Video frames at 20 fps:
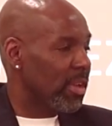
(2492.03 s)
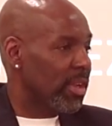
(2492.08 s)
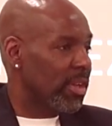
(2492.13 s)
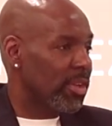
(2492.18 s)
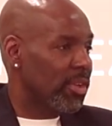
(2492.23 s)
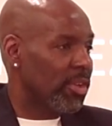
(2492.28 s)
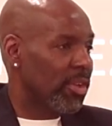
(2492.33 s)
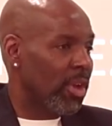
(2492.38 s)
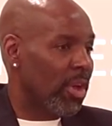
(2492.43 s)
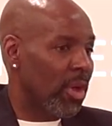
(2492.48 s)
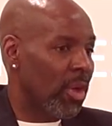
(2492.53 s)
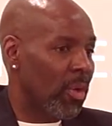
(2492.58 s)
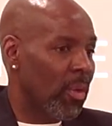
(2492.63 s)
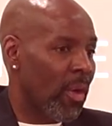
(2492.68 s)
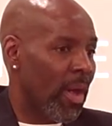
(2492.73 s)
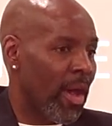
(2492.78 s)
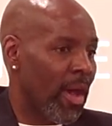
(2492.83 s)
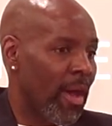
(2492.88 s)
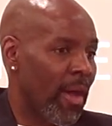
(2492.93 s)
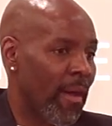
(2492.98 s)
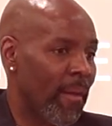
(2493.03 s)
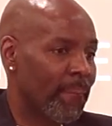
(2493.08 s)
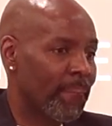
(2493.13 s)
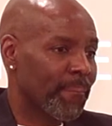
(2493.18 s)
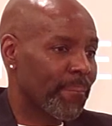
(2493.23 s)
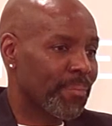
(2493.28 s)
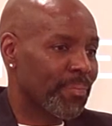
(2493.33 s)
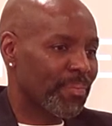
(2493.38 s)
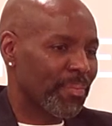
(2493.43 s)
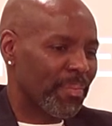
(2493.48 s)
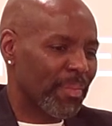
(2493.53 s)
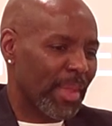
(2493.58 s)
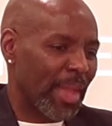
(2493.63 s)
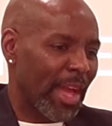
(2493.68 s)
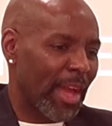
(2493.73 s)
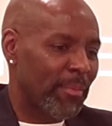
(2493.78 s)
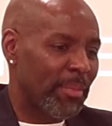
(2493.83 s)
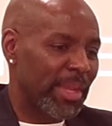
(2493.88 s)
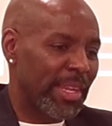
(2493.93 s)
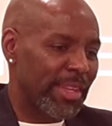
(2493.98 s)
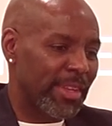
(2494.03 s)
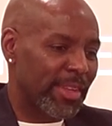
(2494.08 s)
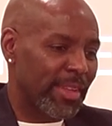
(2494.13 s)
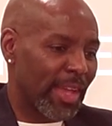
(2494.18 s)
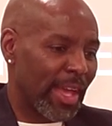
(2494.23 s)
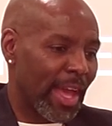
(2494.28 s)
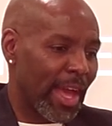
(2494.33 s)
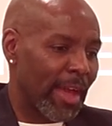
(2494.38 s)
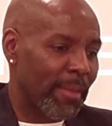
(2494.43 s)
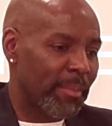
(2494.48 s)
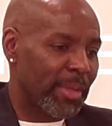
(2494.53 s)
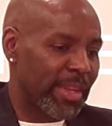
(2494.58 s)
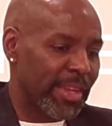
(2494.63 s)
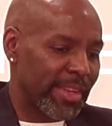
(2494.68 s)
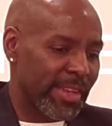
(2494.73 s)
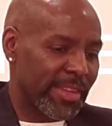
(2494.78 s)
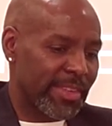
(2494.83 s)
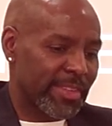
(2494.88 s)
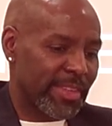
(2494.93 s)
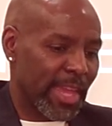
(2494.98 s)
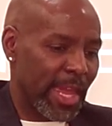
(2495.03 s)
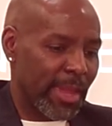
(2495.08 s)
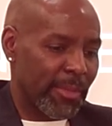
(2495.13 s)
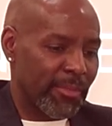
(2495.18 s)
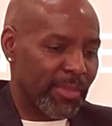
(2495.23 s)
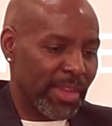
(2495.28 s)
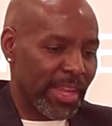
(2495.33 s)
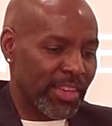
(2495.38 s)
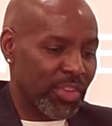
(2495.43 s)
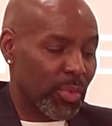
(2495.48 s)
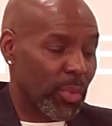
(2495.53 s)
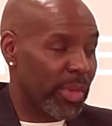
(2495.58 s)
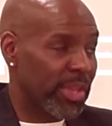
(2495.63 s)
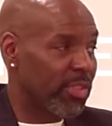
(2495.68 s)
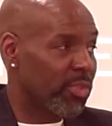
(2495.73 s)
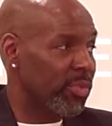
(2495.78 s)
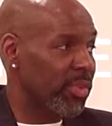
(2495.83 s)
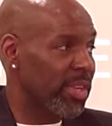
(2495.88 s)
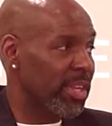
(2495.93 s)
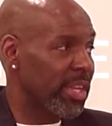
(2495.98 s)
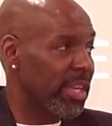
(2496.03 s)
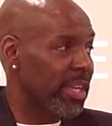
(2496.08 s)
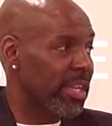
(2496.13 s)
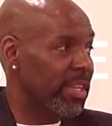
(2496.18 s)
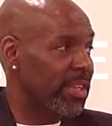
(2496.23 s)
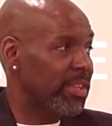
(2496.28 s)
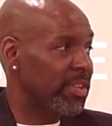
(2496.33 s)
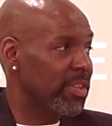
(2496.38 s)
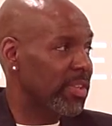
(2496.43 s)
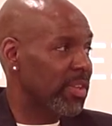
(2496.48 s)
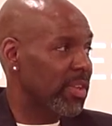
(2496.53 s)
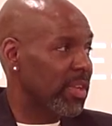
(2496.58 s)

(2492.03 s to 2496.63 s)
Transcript: I've been in this game for like 23 years.